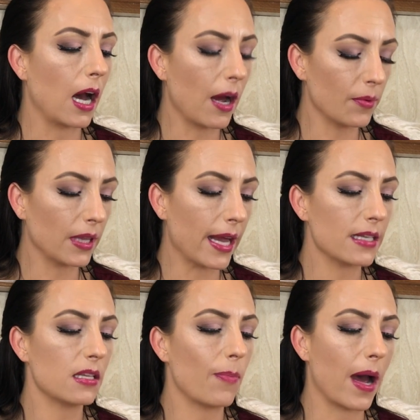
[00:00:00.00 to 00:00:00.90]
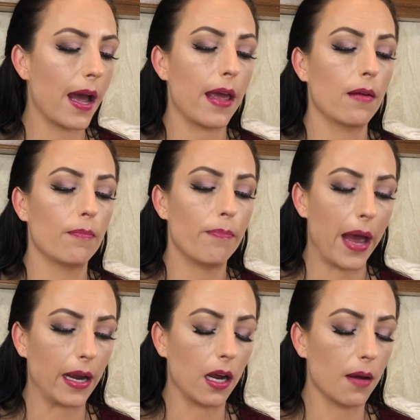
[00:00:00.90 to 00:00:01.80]
I would like to buy
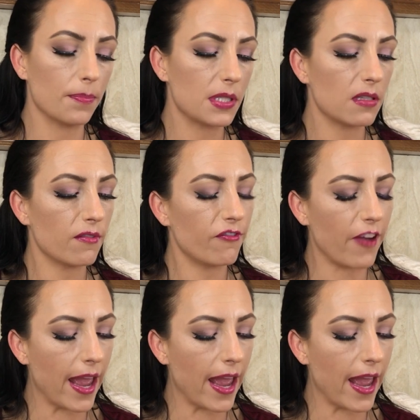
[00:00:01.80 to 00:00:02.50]
backups.